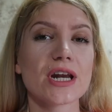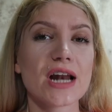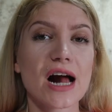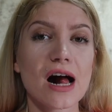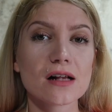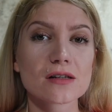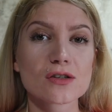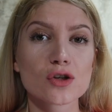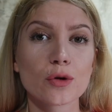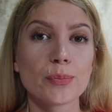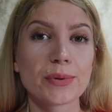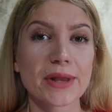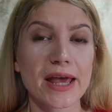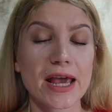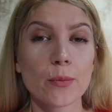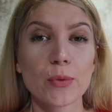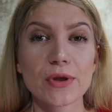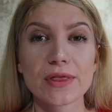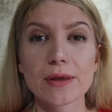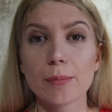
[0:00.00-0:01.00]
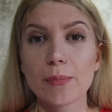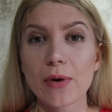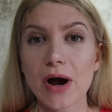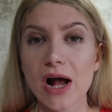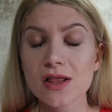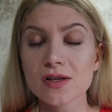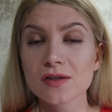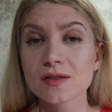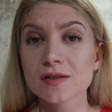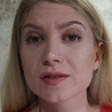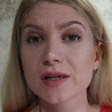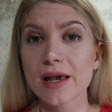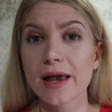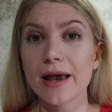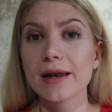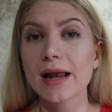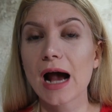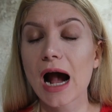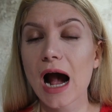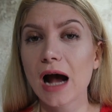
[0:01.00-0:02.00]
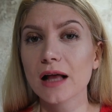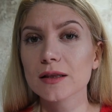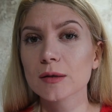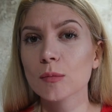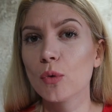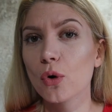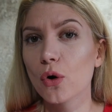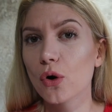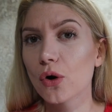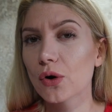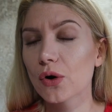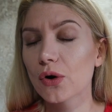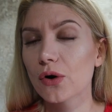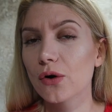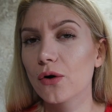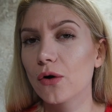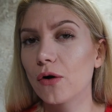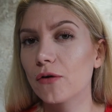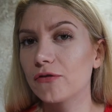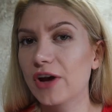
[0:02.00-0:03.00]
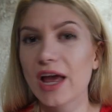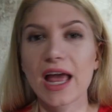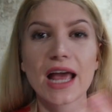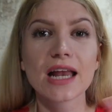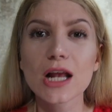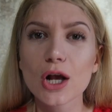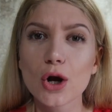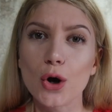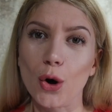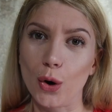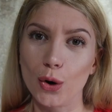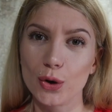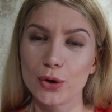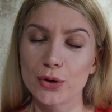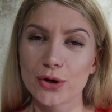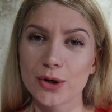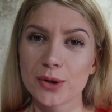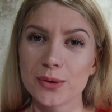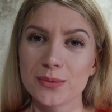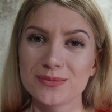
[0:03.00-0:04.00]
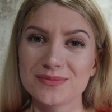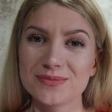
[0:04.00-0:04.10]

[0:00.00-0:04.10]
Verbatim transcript: can also play with the balance and add more of any color.